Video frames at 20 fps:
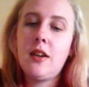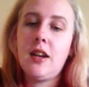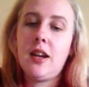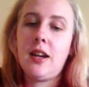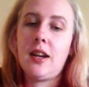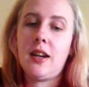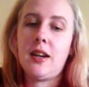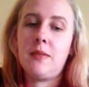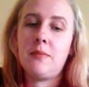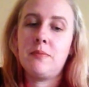
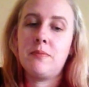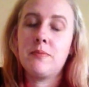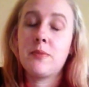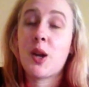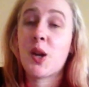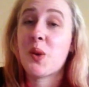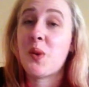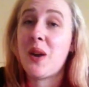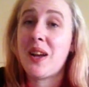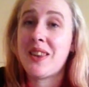
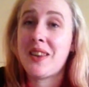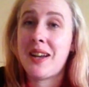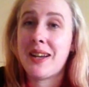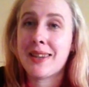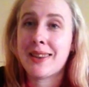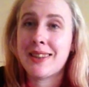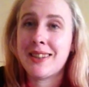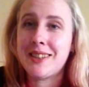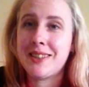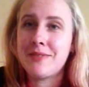I quite
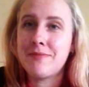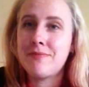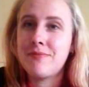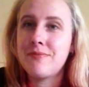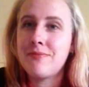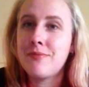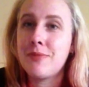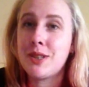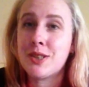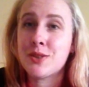like that
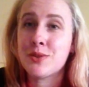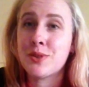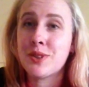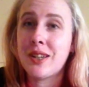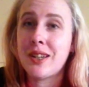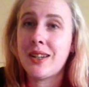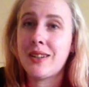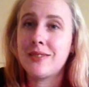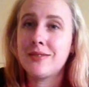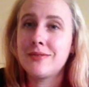my
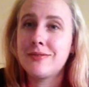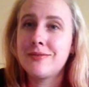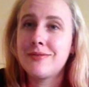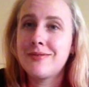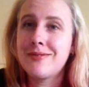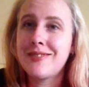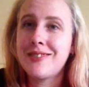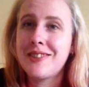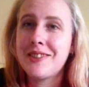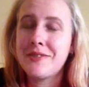daughter
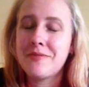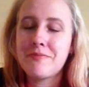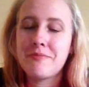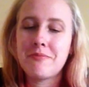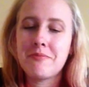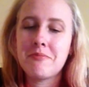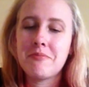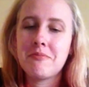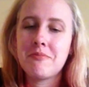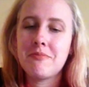
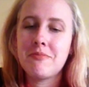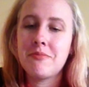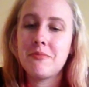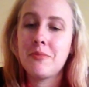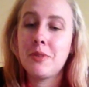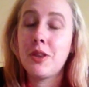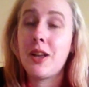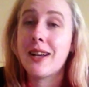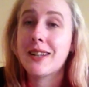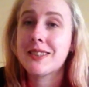
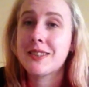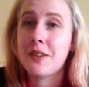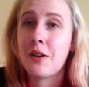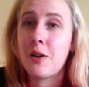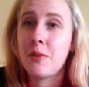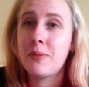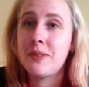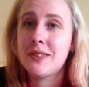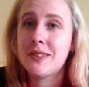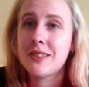likes the
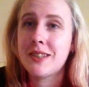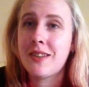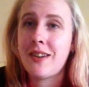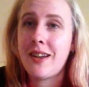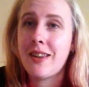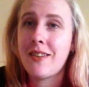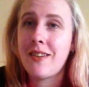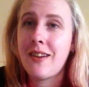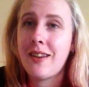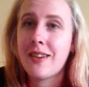hobbies that
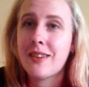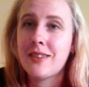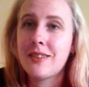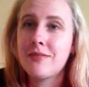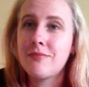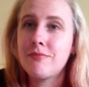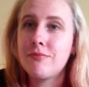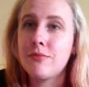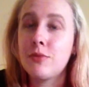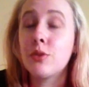I like,
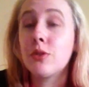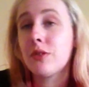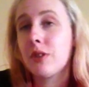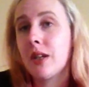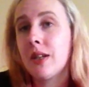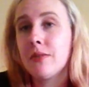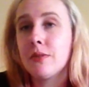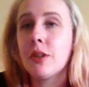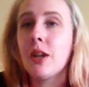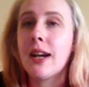or
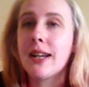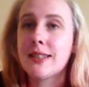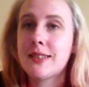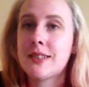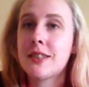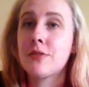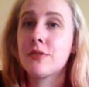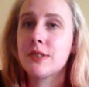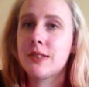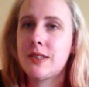likes
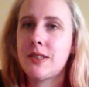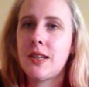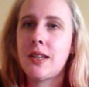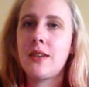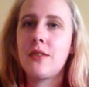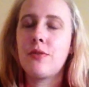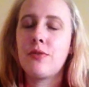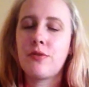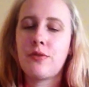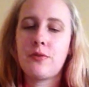to
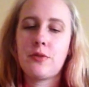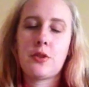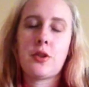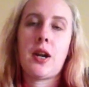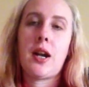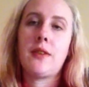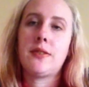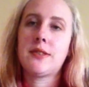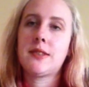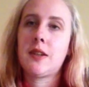receive
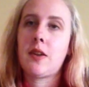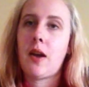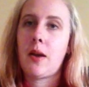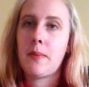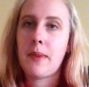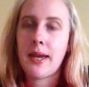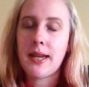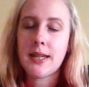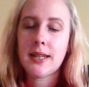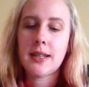crafts that I
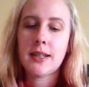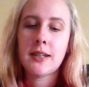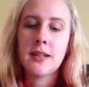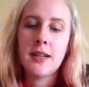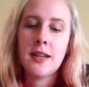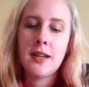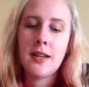make.